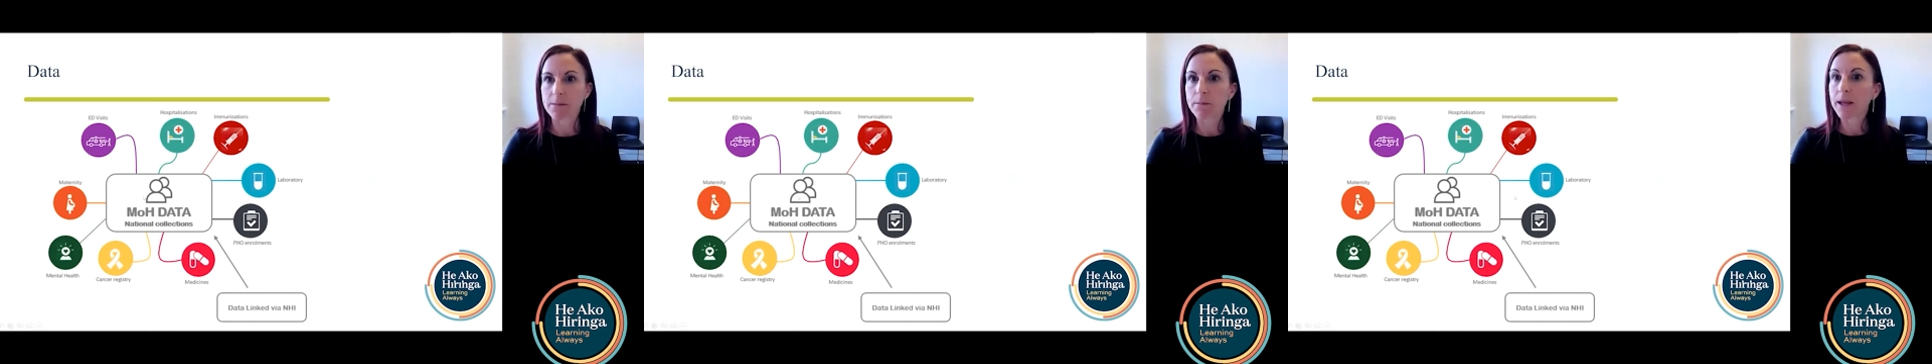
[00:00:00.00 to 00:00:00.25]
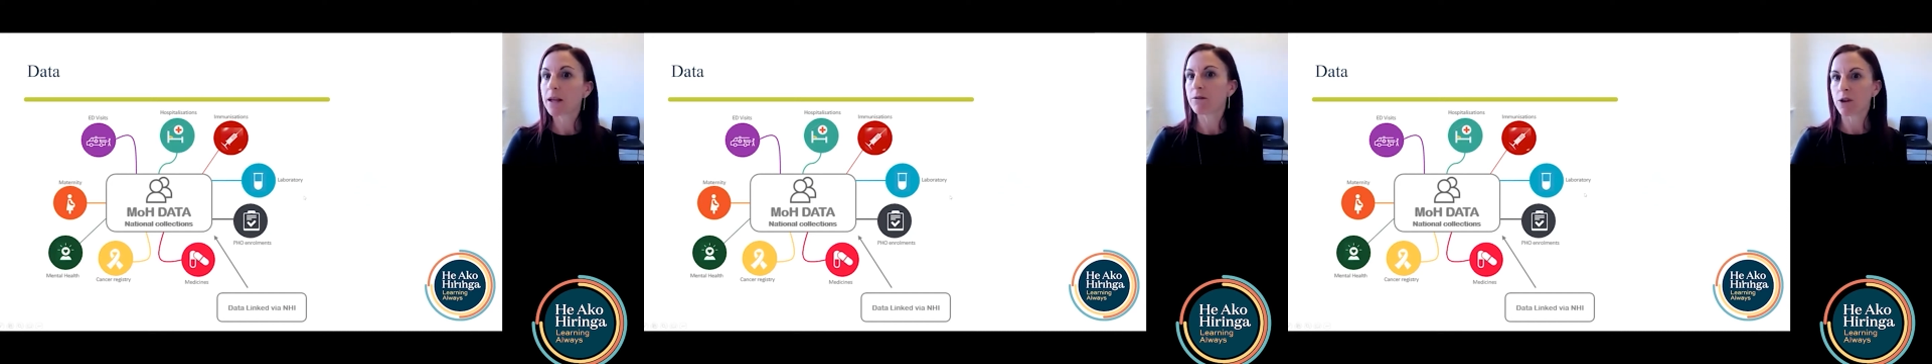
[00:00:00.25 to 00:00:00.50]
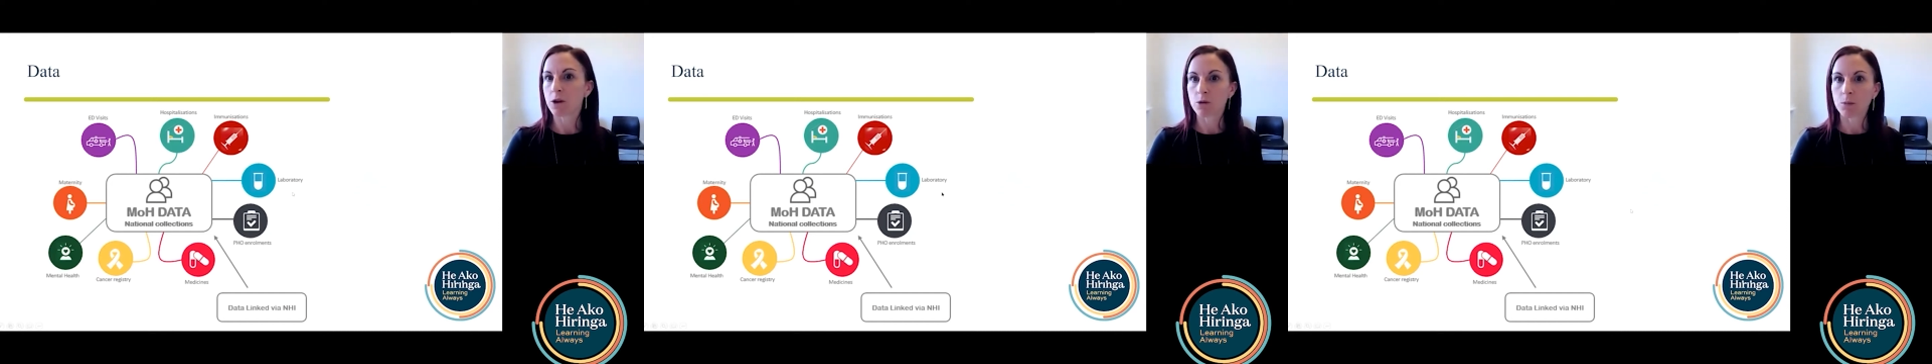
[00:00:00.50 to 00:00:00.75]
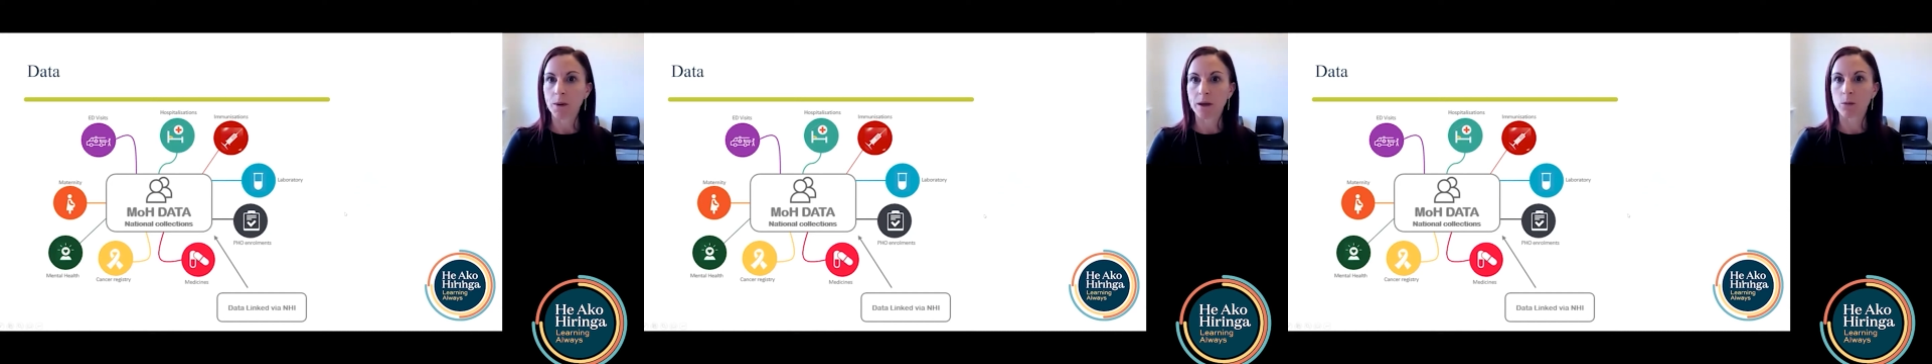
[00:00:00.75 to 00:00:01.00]
and many of you
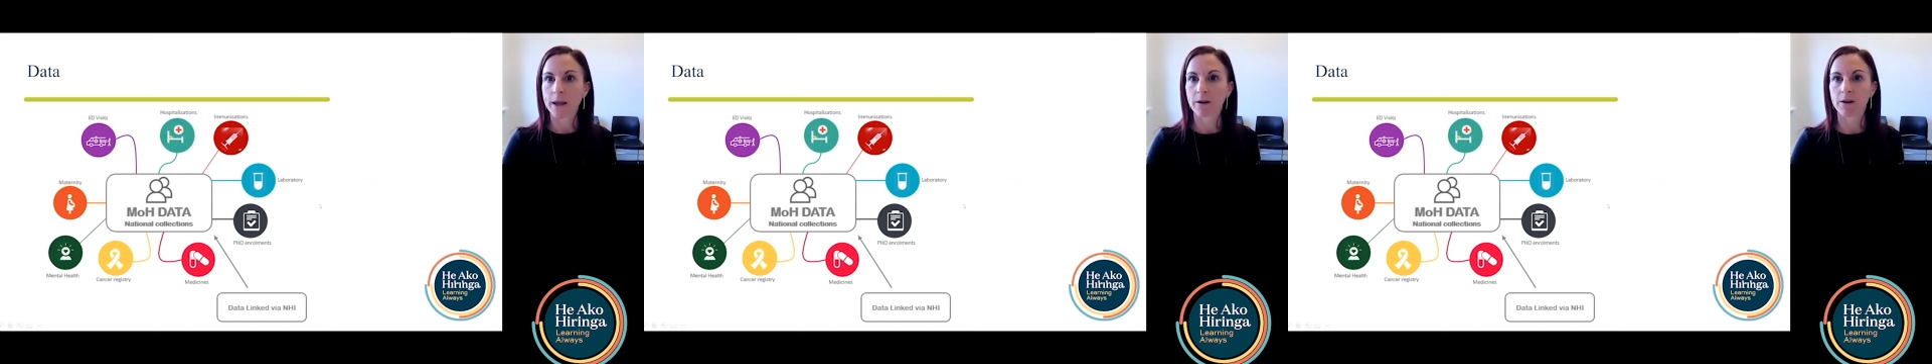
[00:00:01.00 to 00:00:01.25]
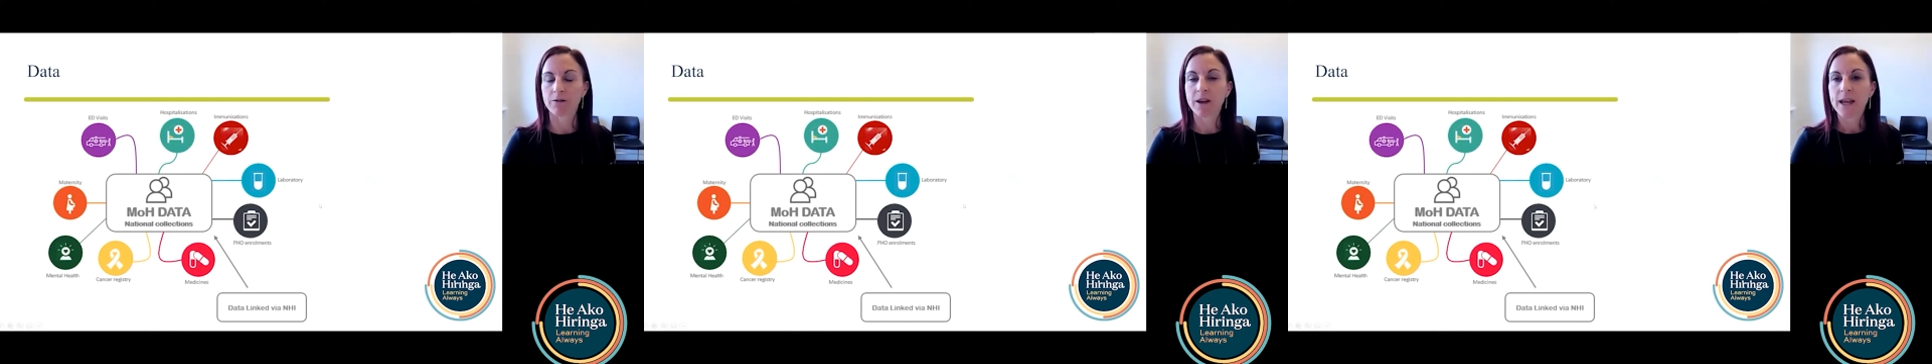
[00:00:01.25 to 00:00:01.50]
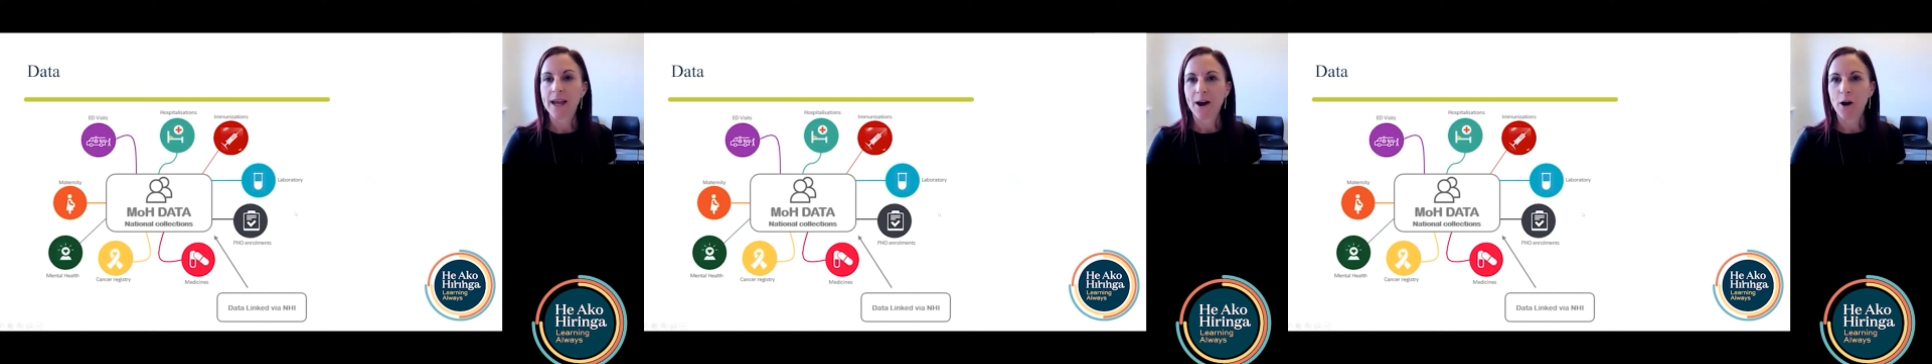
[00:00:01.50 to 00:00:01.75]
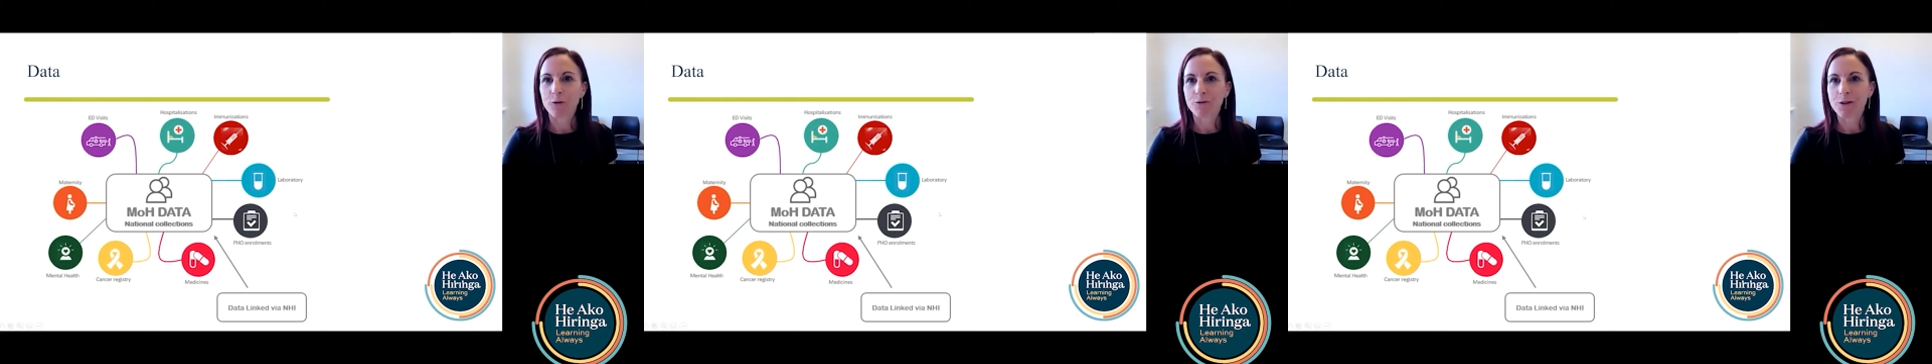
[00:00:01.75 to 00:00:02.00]
will be aware
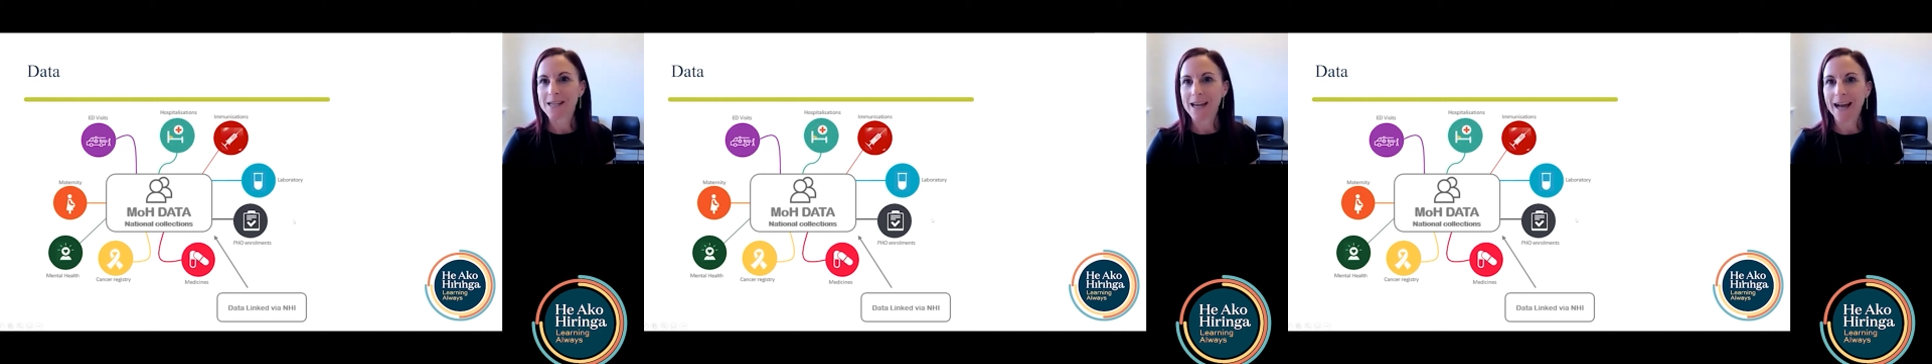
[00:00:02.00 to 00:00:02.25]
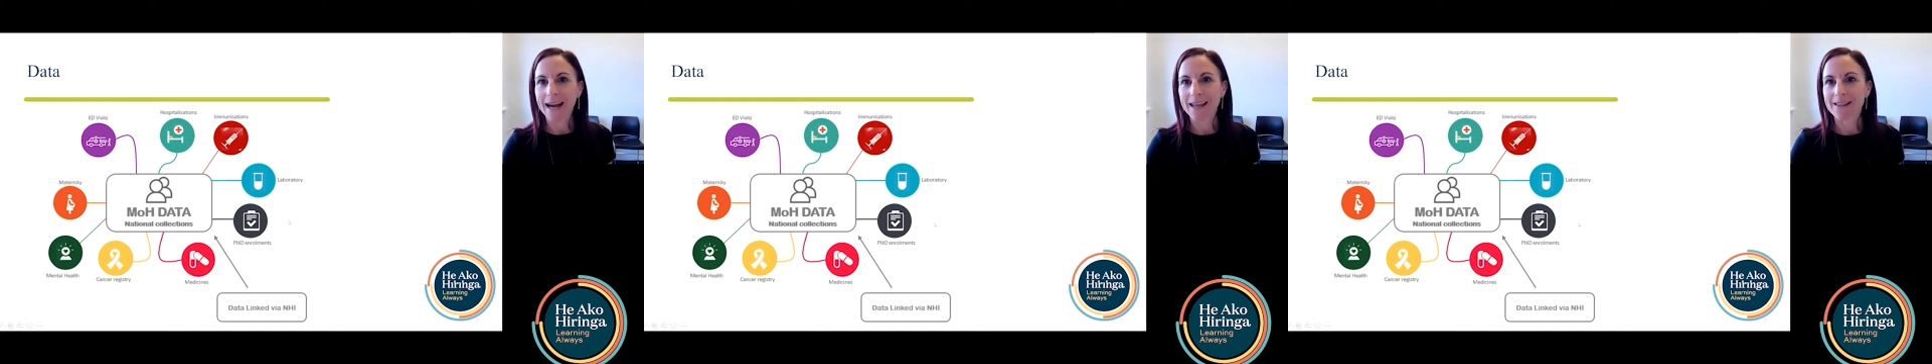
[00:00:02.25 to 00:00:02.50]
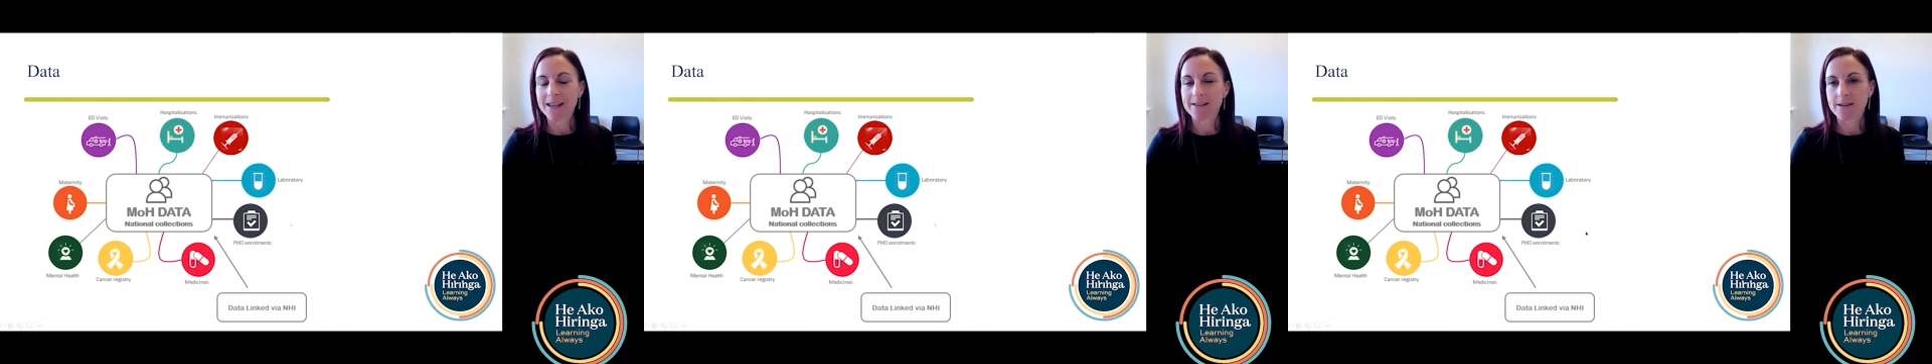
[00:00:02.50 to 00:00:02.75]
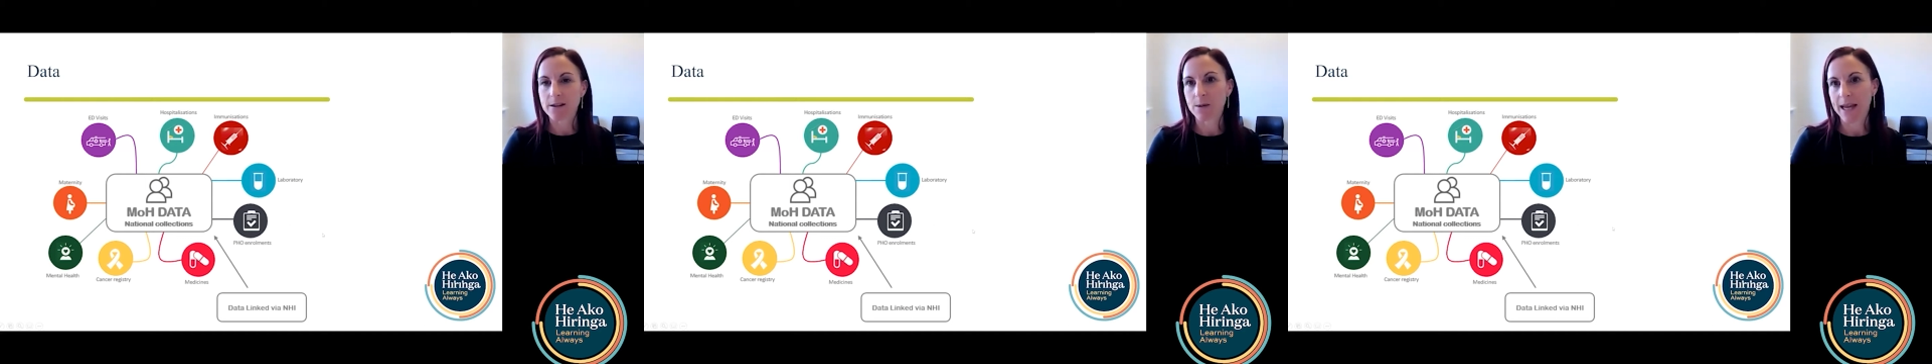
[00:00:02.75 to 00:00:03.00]
of the data
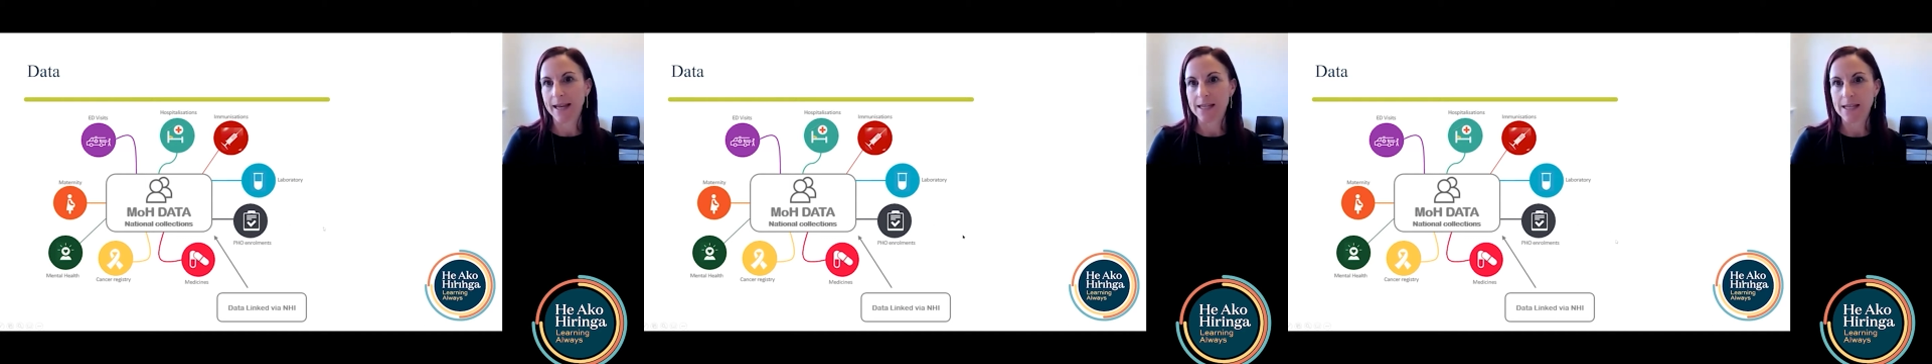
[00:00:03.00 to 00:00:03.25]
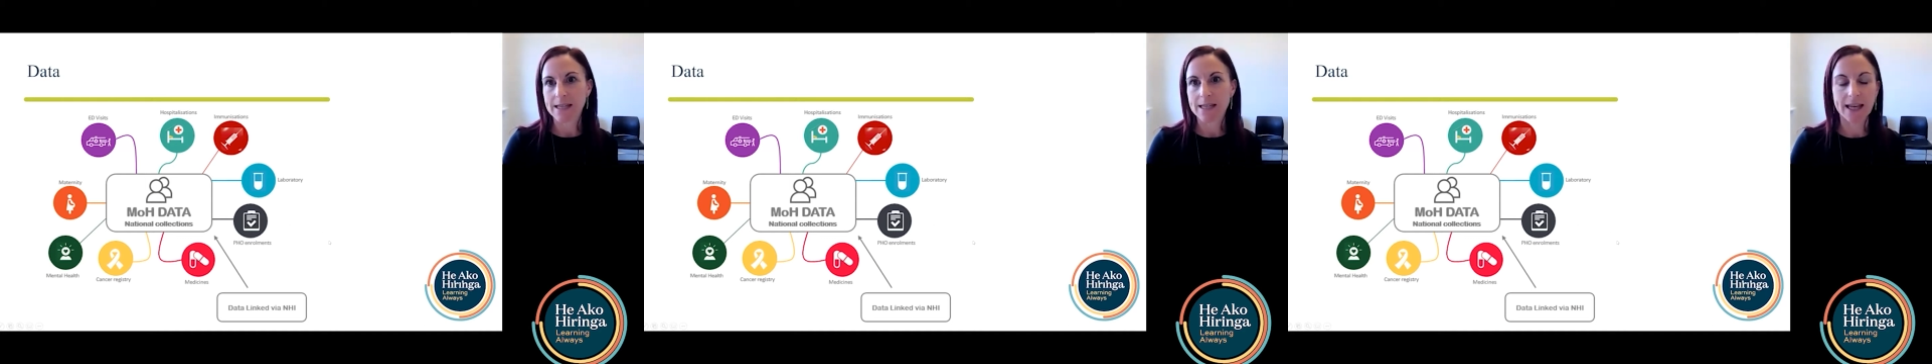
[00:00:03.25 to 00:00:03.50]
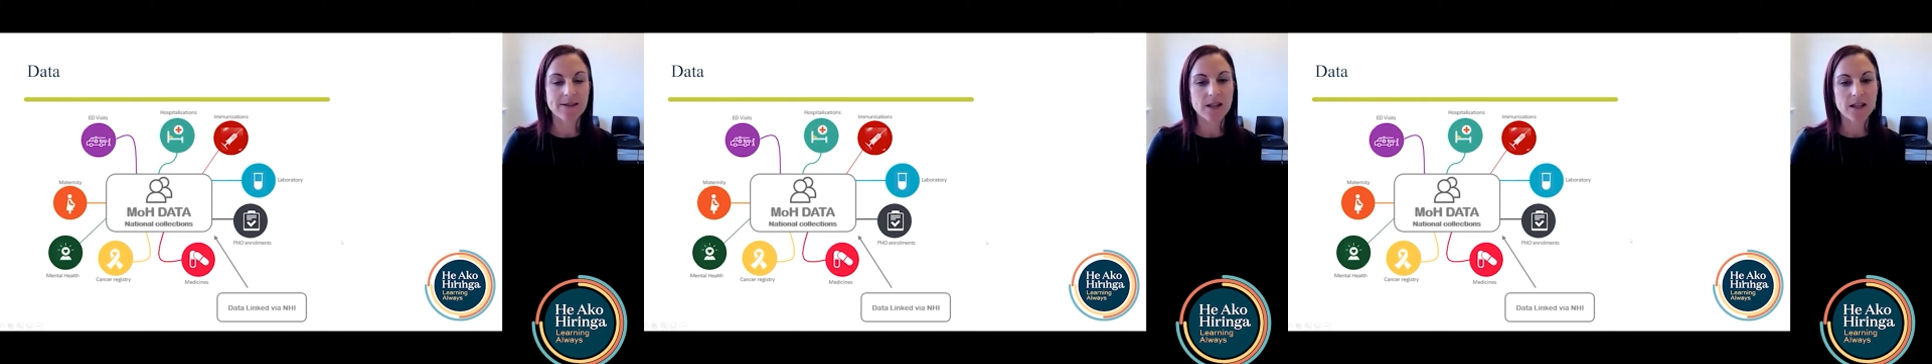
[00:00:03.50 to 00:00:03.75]
that's obtained in these.